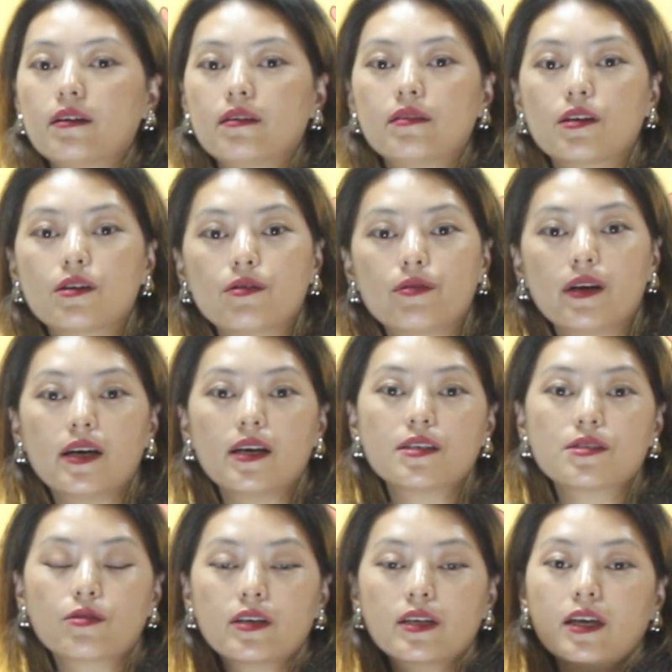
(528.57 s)

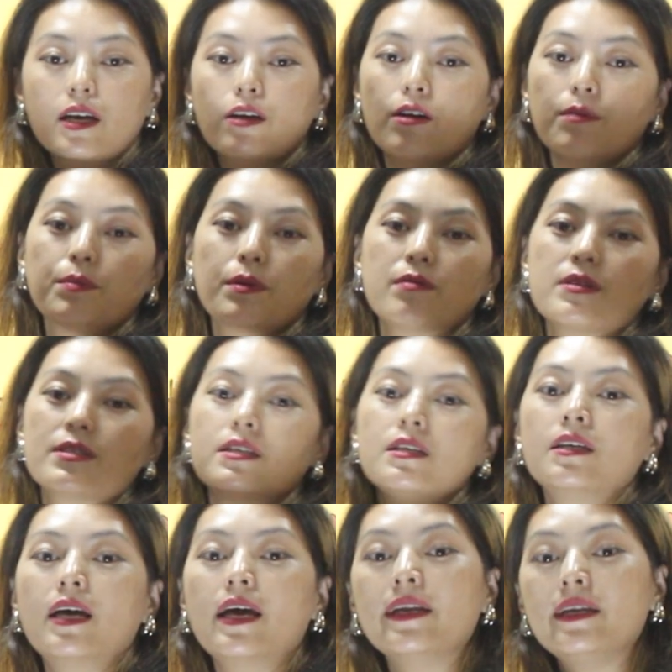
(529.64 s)
request, or it cannot be written
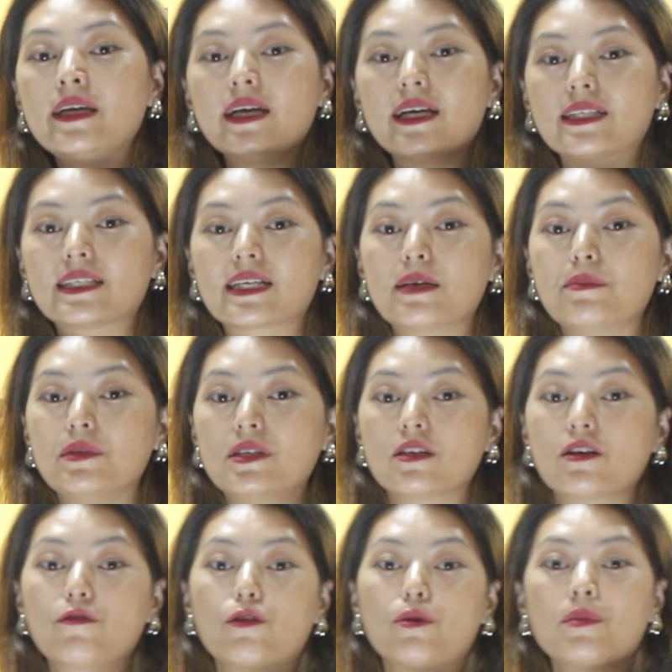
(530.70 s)
in any
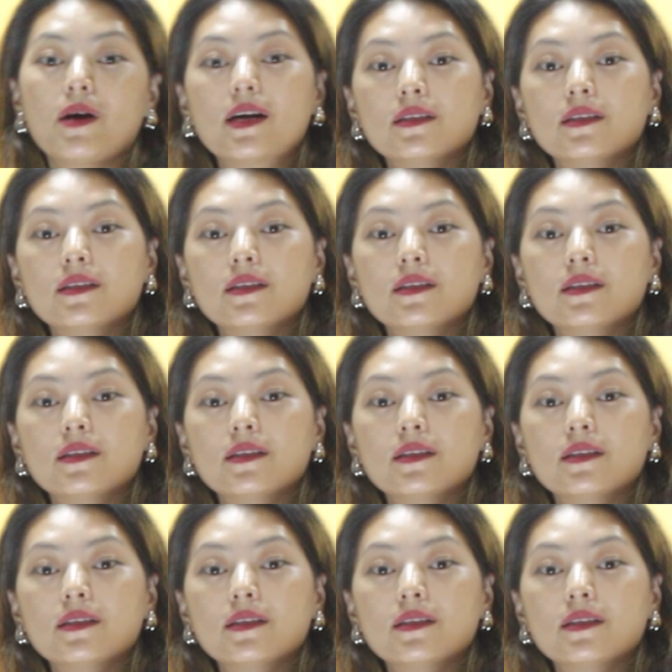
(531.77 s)
exclamatory form